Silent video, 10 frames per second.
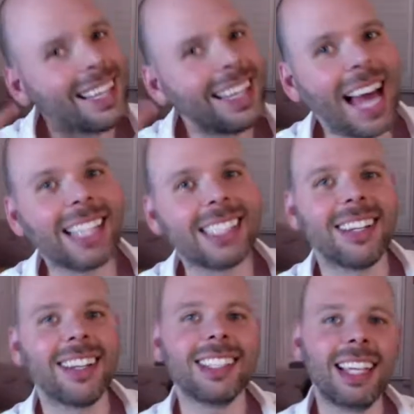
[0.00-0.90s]
that
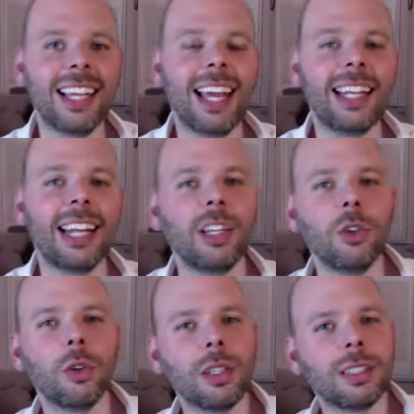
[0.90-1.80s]
anxiety again. And
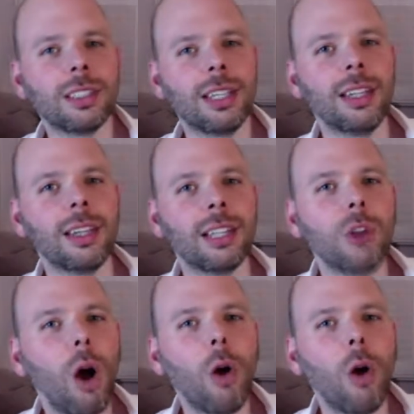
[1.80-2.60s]
you're going to see this